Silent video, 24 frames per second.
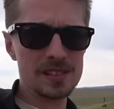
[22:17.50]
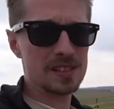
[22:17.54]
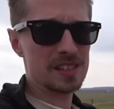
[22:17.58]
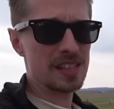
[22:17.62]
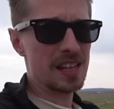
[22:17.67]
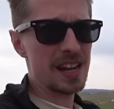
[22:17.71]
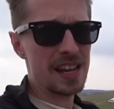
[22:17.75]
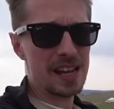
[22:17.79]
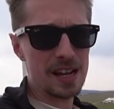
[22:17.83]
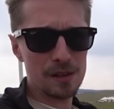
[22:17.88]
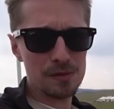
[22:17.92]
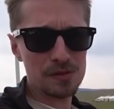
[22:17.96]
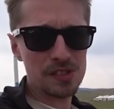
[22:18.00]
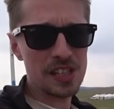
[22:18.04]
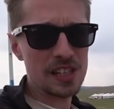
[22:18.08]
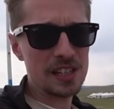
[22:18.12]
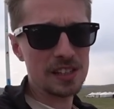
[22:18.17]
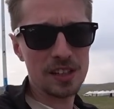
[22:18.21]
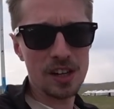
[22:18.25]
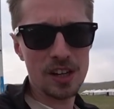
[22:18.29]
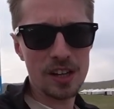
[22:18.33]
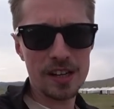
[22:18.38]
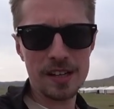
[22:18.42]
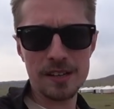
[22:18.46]
today I've seen
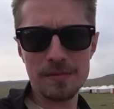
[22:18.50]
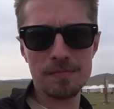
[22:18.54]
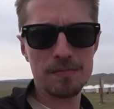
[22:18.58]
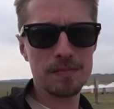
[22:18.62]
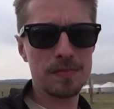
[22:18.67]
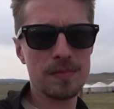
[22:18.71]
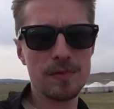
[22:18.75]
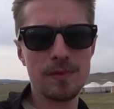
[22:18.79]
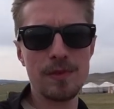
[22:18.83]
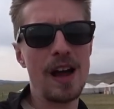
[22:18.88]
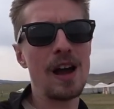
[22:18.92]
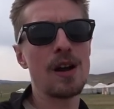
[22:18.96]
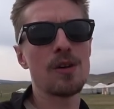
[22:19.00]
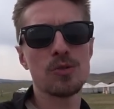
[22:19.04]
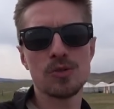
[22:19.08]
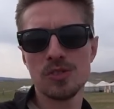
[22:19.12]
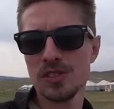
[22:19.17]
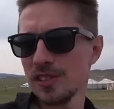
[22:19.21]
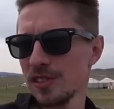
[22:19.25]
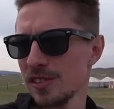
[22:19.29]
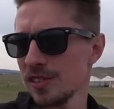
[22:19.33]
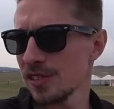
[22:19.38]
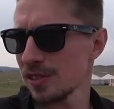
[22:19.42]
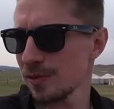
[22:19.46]
like
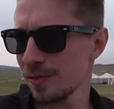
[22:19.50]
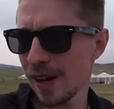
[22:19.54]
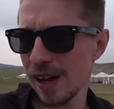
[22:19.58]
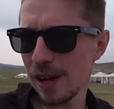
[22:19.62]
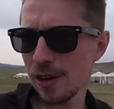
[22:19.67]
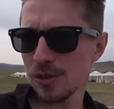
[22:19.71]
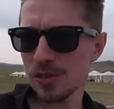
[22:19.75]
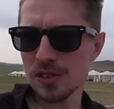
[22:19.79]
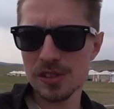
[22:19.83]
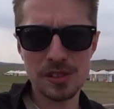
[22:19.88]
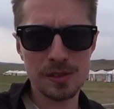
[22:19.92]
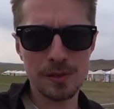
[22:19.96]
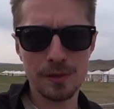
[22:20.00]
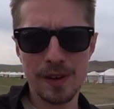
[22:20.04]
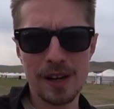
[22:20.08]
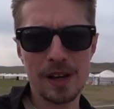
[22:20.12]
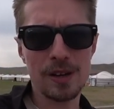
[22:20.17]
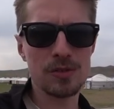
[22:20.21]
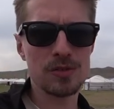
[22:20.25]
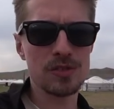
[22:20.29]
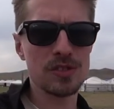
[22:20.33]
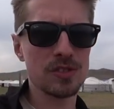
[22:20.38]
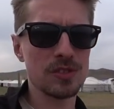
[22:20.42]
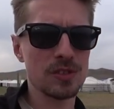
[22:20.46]
thousands, thousands and
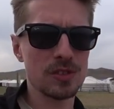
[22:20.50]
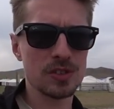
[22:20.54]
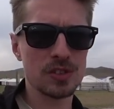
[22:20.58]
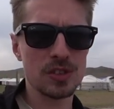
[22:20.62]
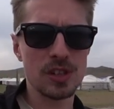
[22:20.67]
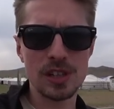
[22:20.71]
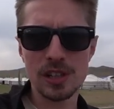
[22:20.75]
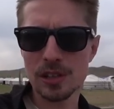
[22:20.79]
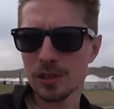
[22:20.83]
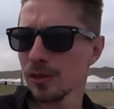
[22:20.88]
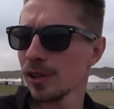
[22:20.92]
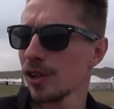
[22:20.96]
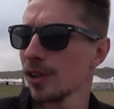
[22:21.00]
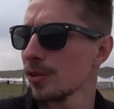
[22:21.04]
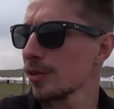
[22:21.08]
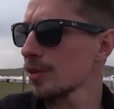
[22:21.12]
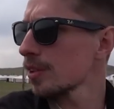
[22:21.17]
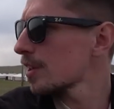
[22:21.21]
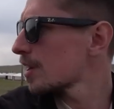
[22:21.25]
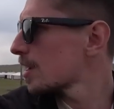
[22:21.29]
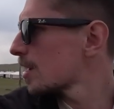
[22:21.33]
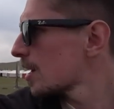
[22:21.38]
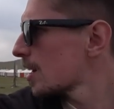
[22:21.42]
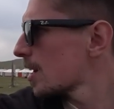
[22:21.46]
thousands on the side of the road.
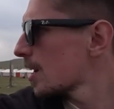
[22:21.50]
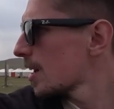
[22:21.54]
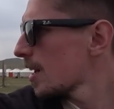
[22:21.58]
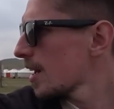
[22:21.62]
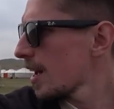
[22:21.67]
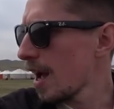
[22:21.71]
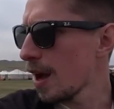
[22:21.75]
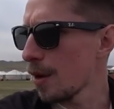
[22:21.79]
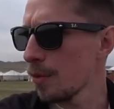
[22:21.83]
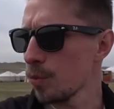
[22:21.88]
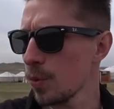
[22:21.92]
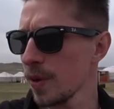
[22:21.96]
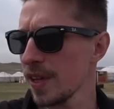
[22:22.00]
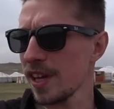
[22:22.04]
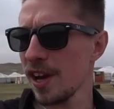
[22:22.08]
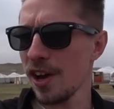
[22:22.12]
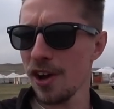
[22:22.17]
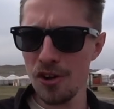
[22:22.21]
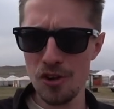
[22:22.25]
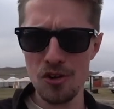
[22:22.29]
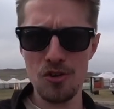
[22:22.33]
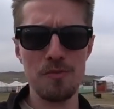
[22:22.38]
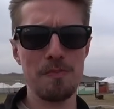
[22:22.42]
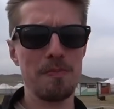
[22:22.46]
And we
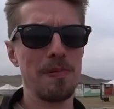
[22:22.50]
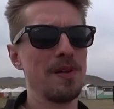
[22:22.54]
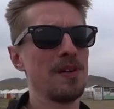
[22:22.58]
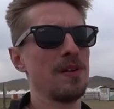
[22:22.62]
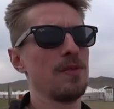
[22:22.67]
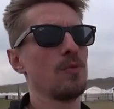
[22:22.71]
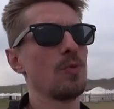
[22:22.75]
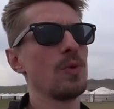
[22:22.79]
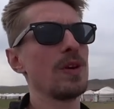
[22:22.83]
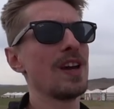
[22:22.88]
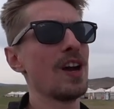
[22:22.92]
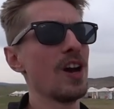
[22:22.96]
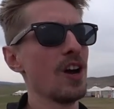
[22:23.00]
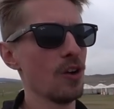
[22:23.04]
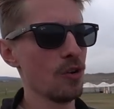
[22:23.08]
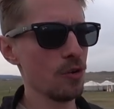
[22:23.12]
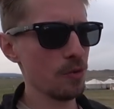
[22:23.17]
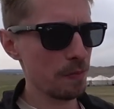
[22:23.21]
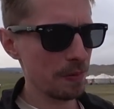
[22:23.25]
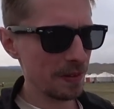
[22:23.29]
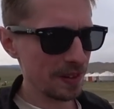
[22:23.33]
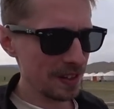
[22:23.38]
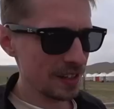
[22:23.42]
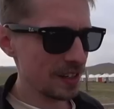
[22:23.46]
hope, we
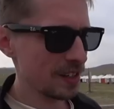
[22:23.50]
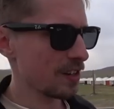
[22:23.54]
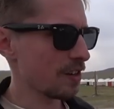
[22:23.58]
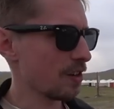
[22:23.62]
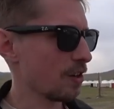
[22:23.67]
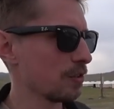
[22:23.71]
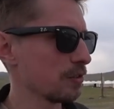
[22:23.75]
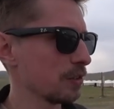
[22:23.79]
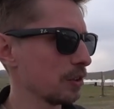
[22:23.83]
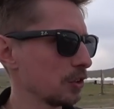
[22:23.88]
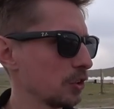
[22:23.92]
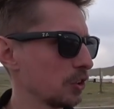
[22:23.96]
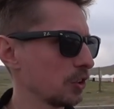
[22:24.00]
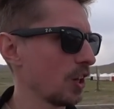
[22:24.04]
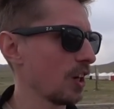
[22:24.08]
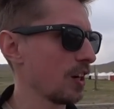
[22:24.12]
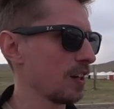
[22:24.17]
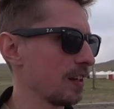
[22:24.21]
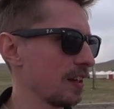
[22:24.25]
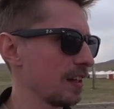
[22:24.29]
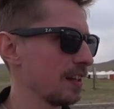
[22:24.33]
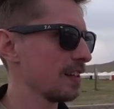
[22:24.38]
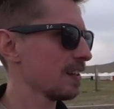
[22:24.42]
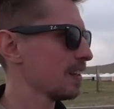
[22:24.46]
hope on this
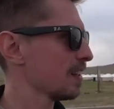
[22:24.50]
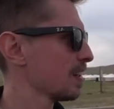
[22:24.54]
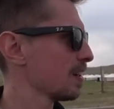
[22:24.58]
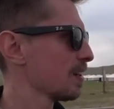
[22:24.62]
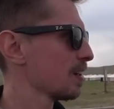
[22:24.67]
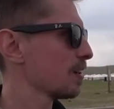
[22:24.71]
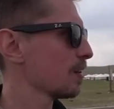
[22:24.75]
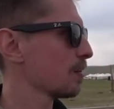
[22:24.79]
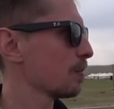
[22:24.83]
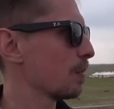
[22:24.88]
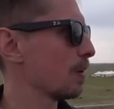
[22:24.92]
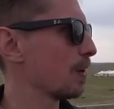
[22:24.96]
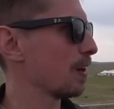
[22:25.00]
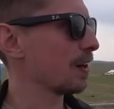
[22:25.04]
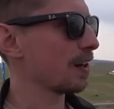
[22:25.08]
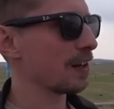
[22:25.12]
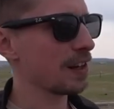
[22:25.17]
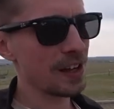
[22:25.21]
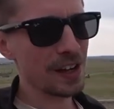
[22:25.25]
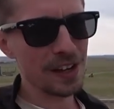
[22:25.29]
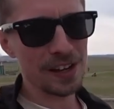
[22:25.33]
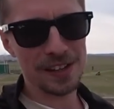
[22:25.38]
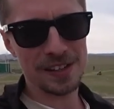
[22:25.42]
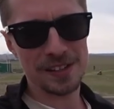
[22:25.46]
journey we're
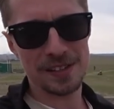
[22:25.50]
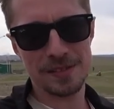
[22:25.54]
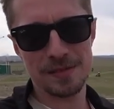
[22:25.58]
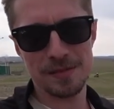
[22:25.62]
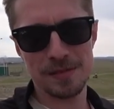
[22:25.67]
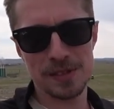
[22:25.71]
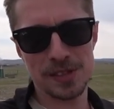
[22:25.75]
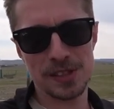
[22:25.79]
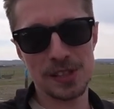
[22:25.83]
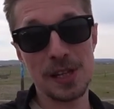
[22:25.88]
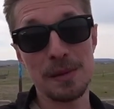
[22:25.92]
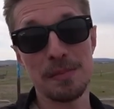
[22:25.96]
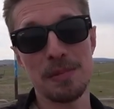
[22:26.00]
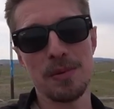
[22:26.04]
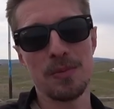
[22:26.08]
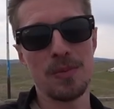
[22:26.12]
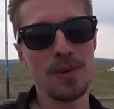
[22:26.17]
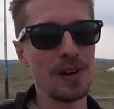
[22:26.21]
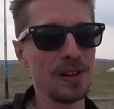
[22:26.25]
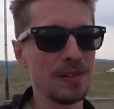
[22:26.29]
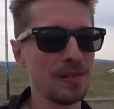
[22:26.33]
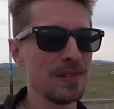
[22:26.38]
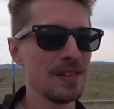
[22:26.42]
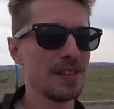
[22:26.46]
gonna sleep in
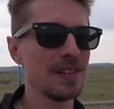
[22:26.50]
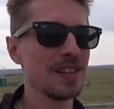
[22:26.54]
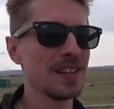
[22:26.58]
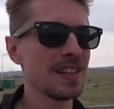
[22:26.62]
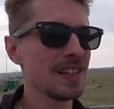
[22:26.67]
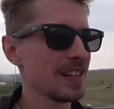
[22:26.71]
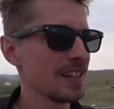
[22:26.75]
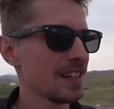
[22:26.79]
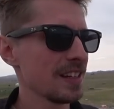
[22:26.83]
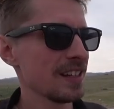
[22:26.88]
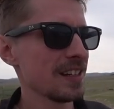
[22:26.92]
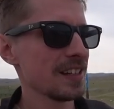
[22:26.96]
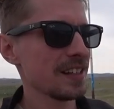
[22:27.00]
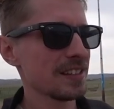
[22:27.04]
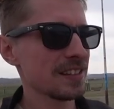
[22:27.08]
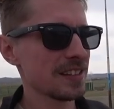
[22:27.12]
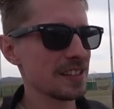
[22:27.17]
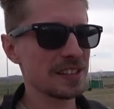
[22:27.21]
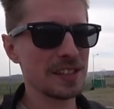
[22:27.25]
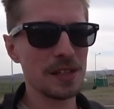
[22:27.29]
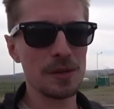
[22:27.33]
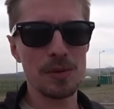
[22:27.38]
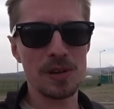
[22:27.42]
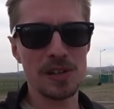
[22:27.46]
one to
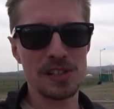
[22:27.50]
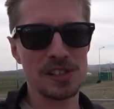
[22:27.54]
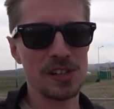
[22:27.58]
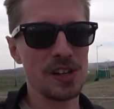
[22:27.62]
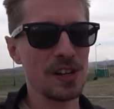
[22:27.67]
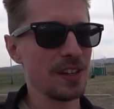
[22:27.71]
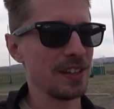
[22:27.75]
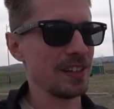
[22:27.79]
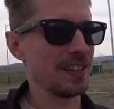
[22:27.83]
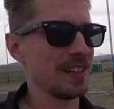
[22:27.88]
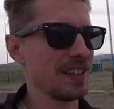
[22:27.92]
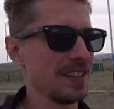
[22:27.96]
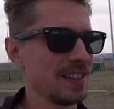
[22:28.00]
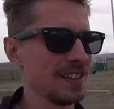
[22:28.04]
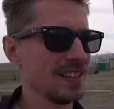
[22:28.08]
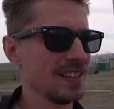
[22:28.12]
see what it's like.